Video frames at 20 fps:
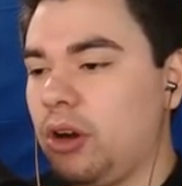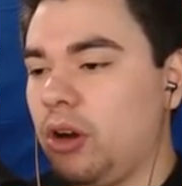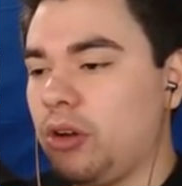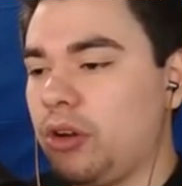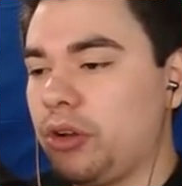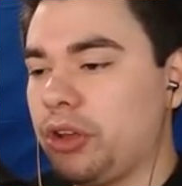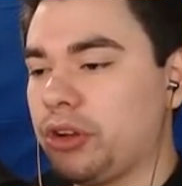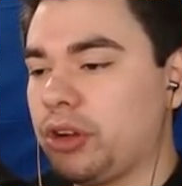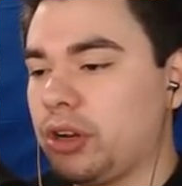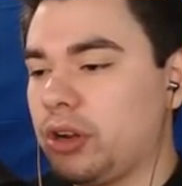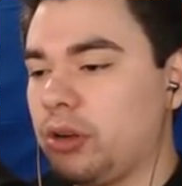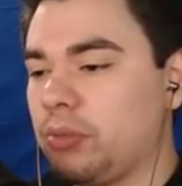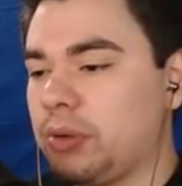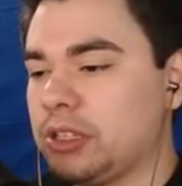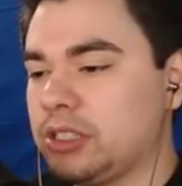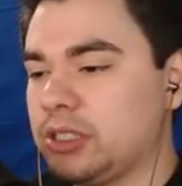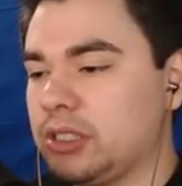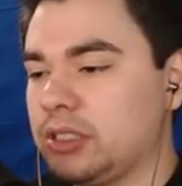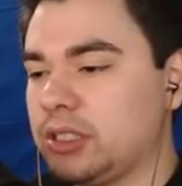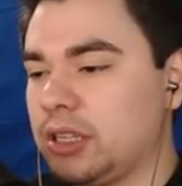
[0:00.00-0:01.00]
Oh no, you're gonna go
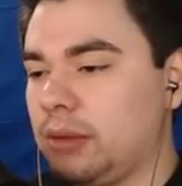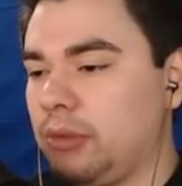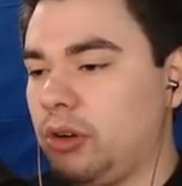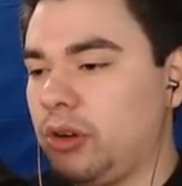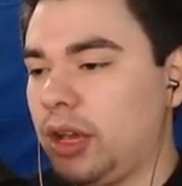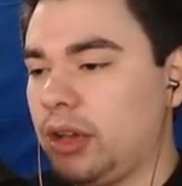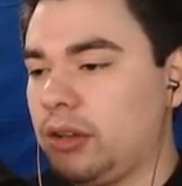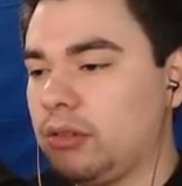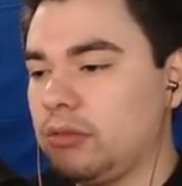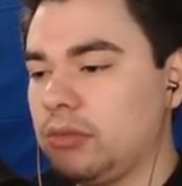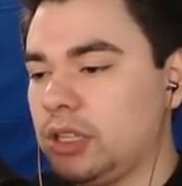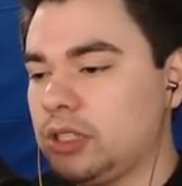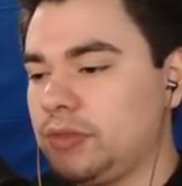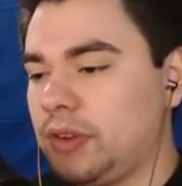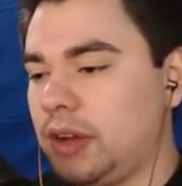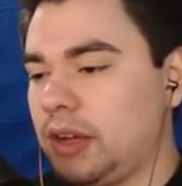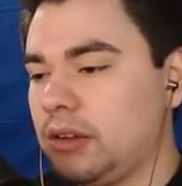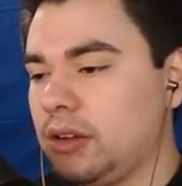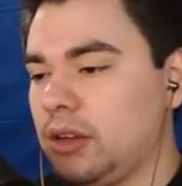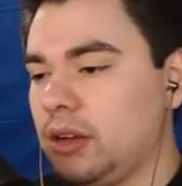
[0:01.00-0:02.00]
press it in time. Okay, that's
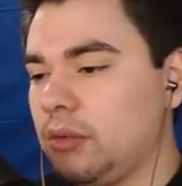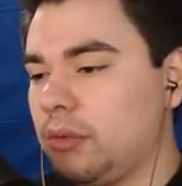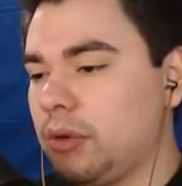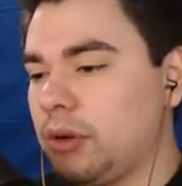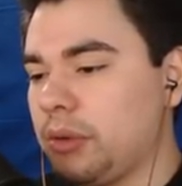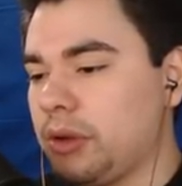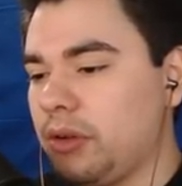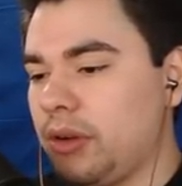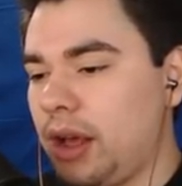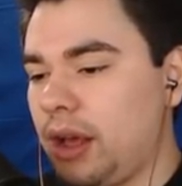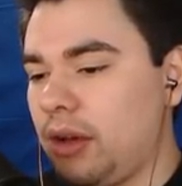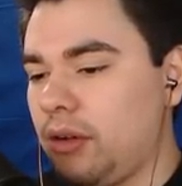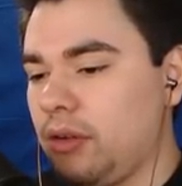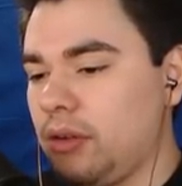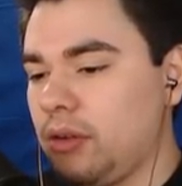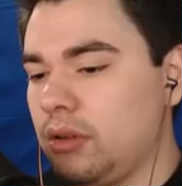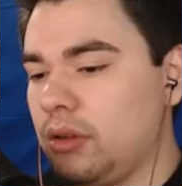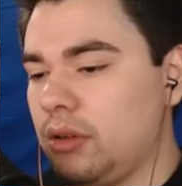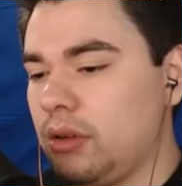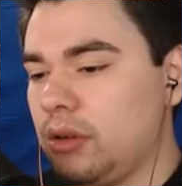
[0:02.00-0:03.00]
fine. Where do we go now?
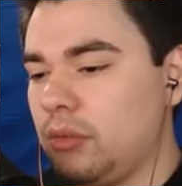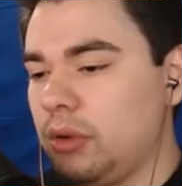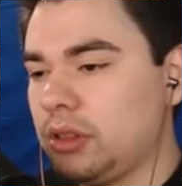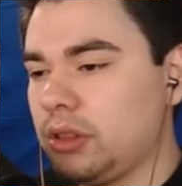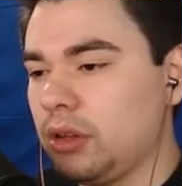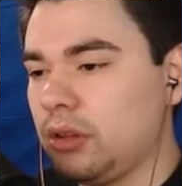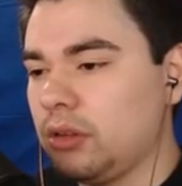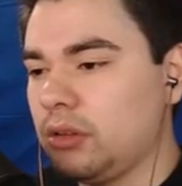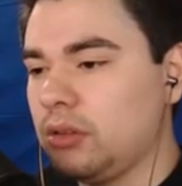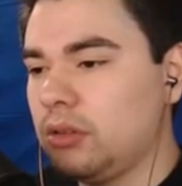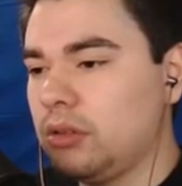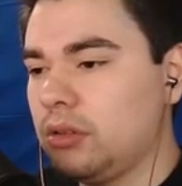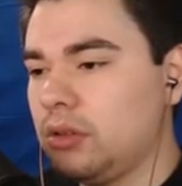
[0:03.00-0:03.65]
What the?